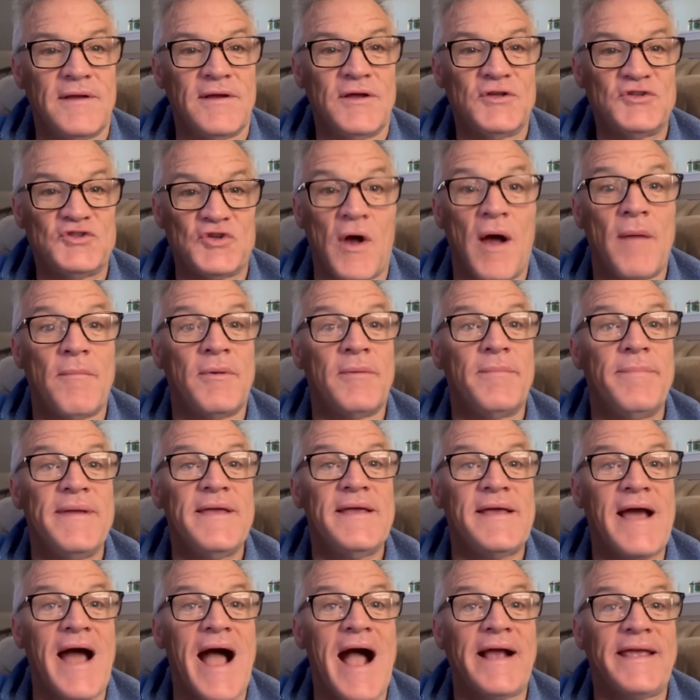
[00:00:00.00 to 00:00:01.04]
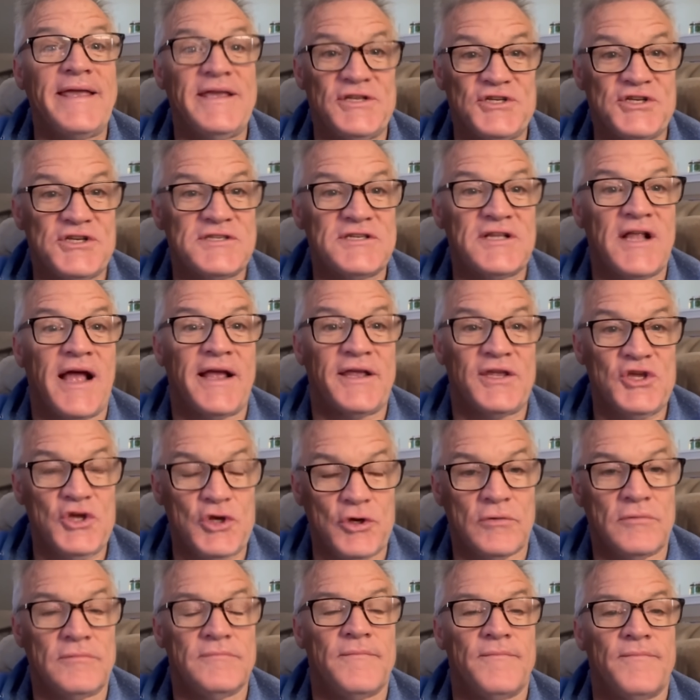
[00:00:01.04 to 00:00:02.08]
So I'm going to be cocky just like
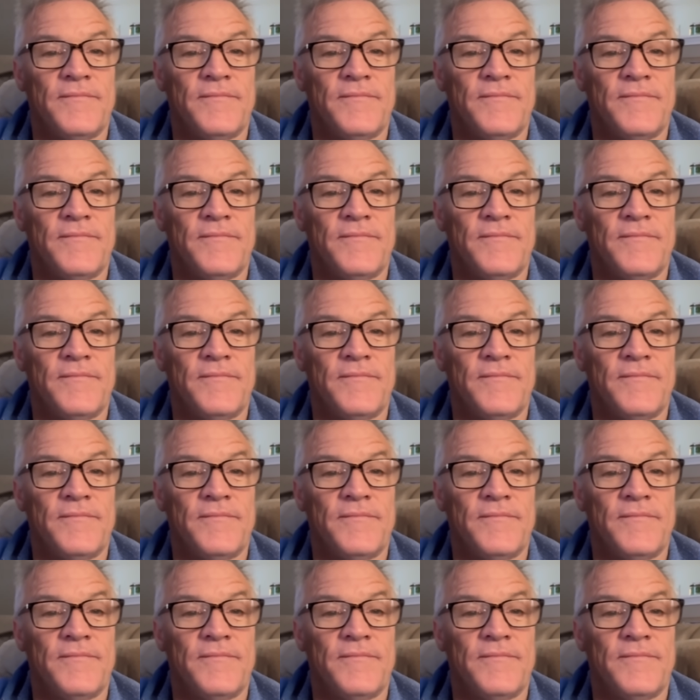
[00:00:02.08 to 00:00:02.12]
you.